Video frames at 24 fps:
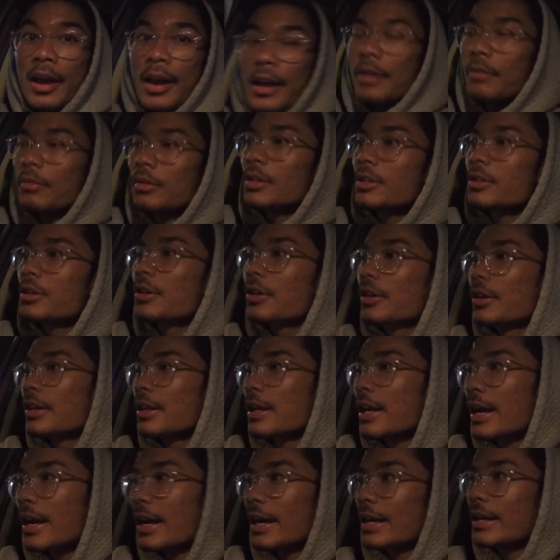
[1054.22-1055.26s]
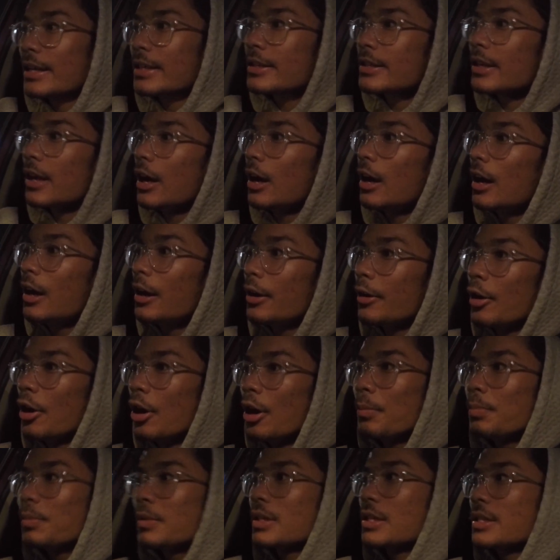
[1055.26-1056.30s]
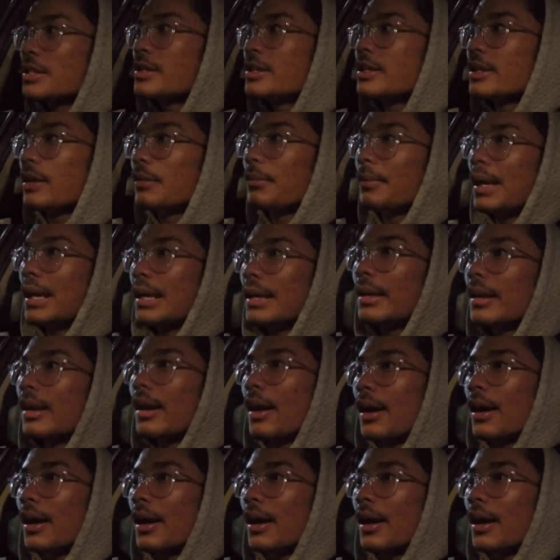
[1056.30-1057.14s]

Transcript: hey, what's good guys? I uh, hope you can see me.